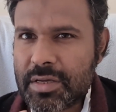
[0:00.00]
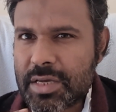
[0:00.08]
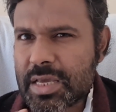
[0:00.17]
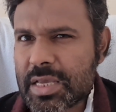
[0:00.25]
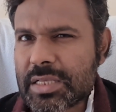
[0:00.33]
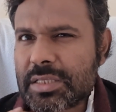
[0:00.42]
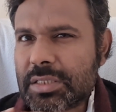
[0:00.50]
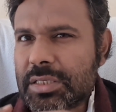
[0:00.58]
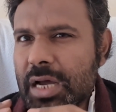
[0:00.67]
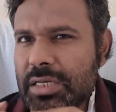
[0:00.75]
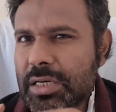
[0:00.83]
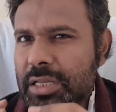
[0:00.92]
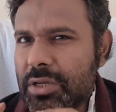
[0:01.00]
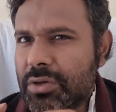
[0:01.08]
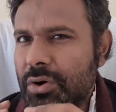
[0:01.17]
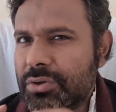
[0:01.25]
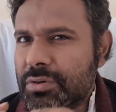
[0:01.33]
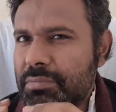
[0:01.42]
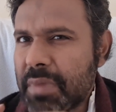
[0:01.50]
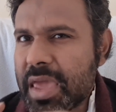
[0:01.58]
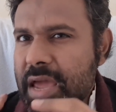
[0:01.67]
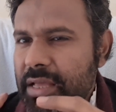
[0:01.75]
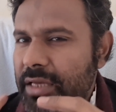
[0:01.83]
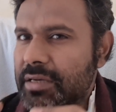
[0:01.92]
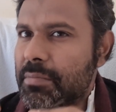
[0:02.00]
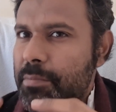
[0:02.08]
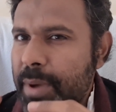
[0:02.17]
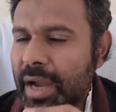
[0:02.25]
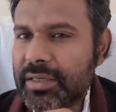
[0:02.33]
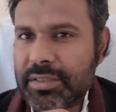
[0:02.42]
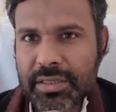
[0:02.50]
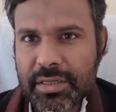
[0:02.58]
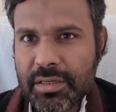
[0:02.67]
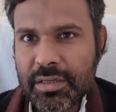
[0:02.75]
is certainly going to make that impact